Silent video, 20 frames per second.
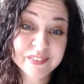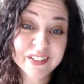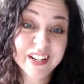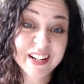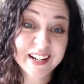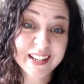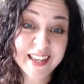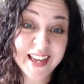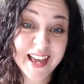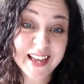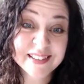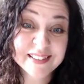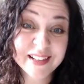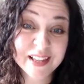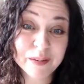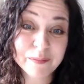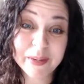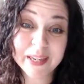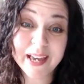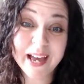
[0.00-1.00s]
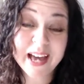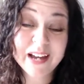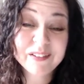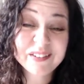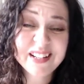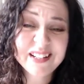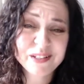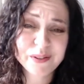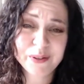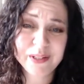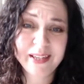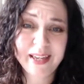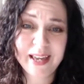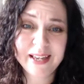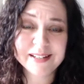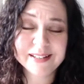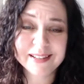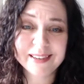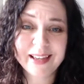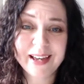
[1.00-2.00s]
Kind of gaslight me. I don't need to
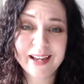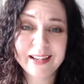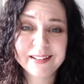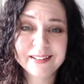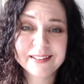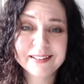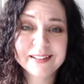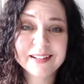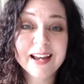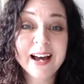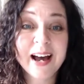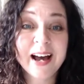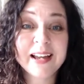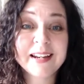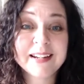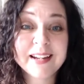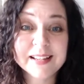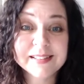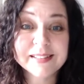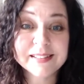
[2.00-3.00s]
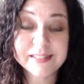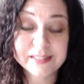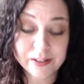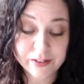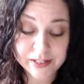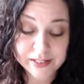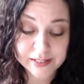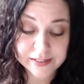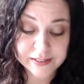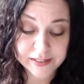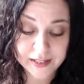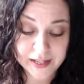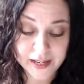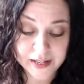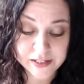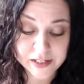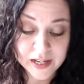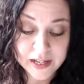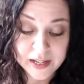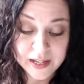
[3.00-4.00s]
engage in that. Not necessary. Disengage.